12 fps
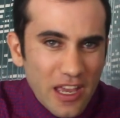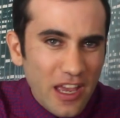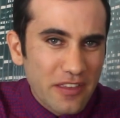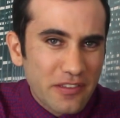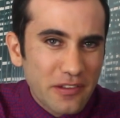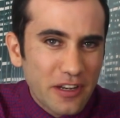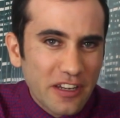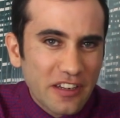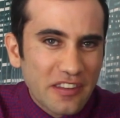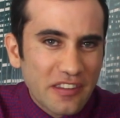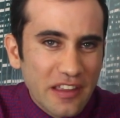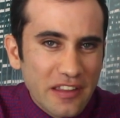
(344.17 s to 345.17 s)
As
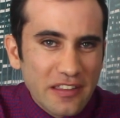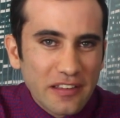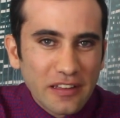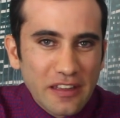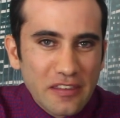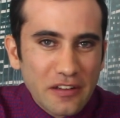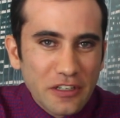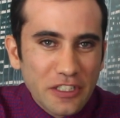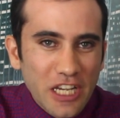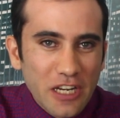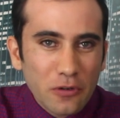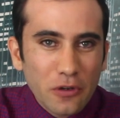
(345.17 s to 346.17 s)
United States Solicitor
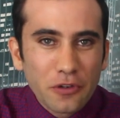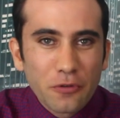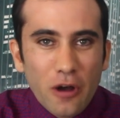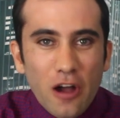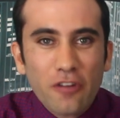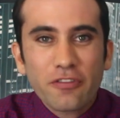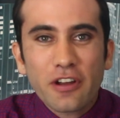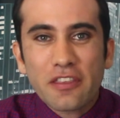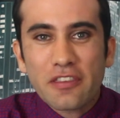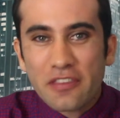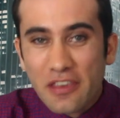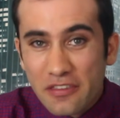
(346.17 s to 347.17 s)
General Noel
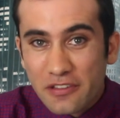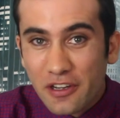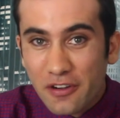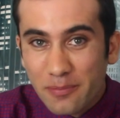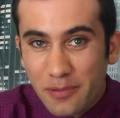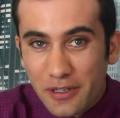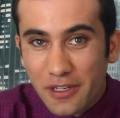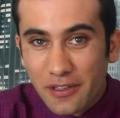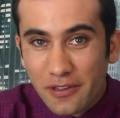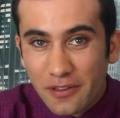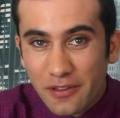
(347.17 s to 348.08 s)
Francisco put it,